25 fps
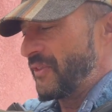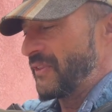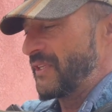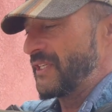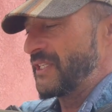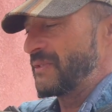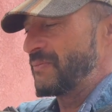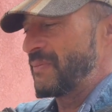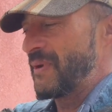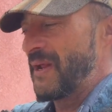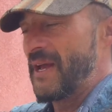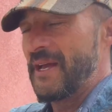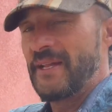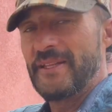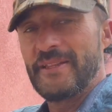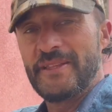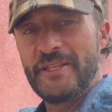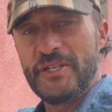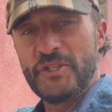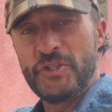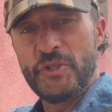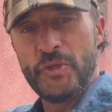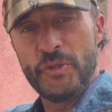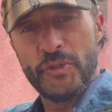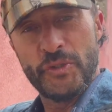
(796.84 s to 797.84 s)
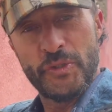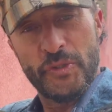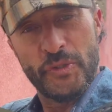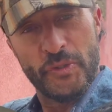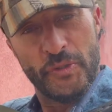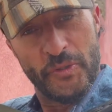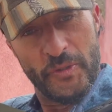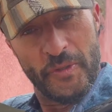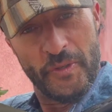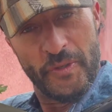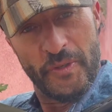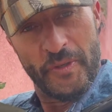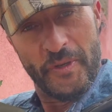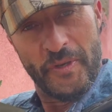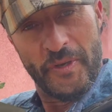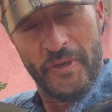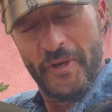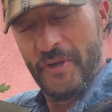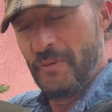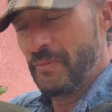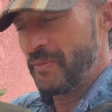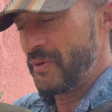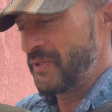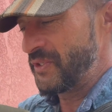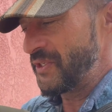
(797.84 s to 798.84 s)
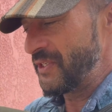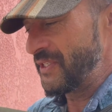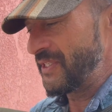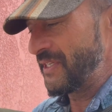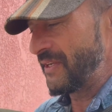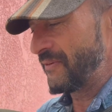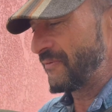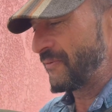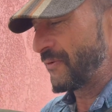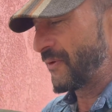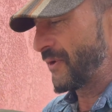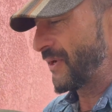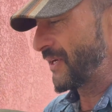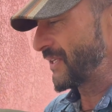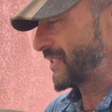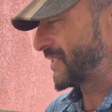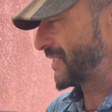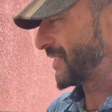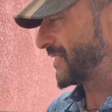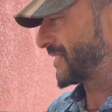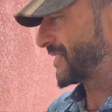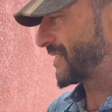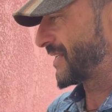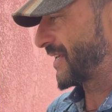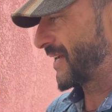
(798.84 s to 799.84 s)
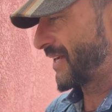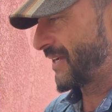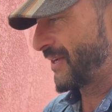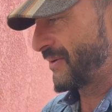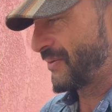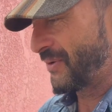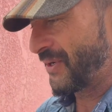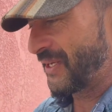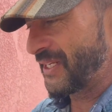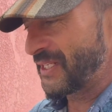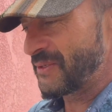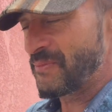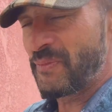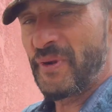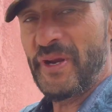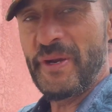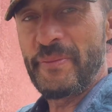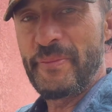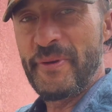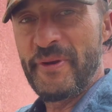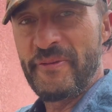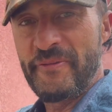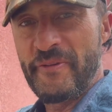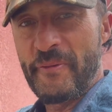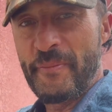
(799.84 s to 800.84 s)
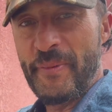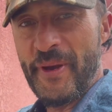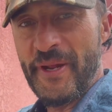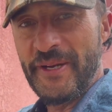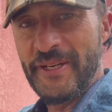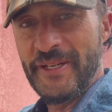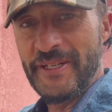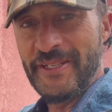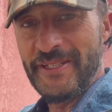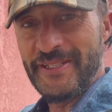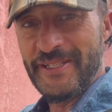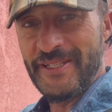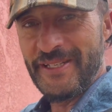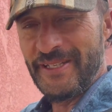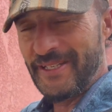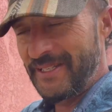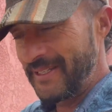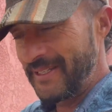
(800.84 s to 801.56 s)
this plant for sushi producing for us, it's we can spread a bit of abundance and